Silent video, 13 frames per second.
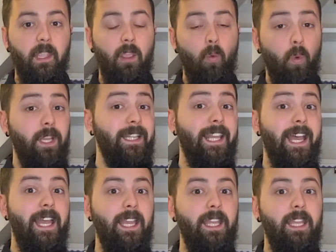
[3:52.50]
With
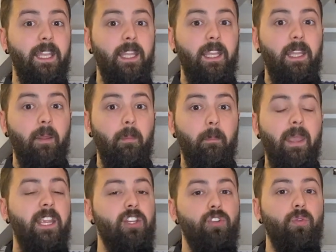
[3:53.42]
that,
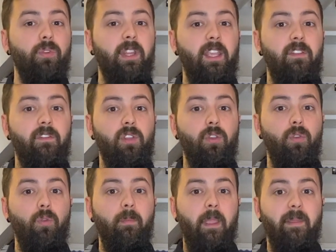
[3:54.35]
make sure that if
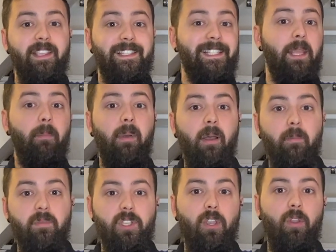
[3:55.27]
you maybe slip
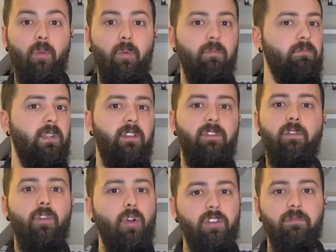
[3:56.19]
up, so if you've
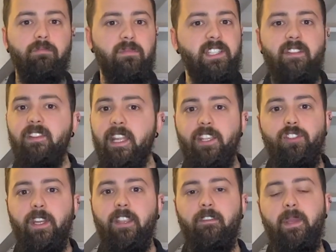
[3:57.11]
got a 7-day
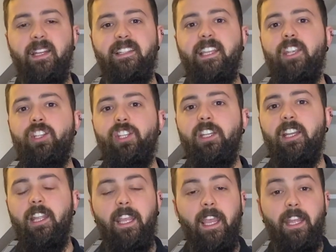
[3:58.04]
streak of meditation
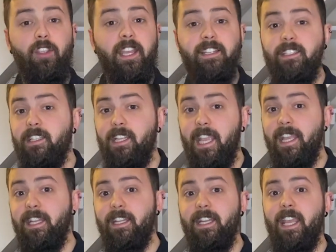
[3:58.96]
and you get to the
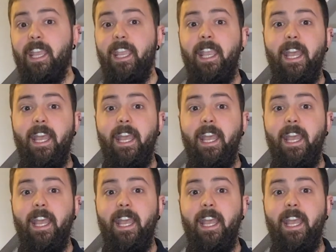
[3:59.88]
8th day